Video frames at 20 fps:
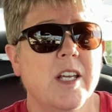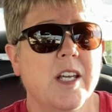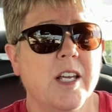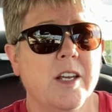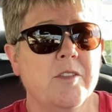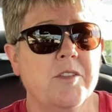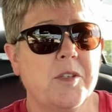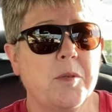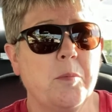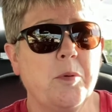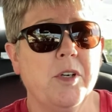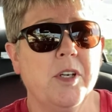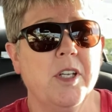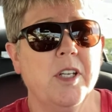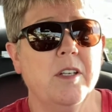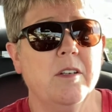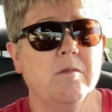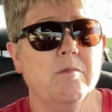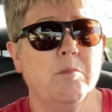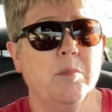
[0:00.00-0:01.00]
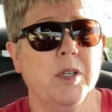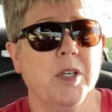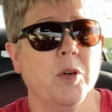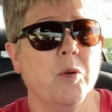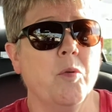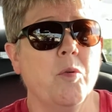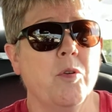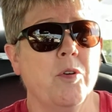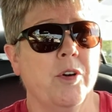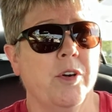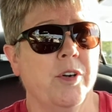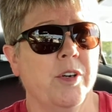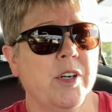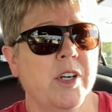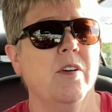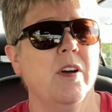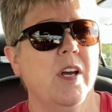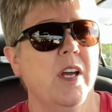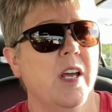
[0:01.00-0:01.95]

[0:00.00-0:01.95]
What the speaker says: it was a pretty big order.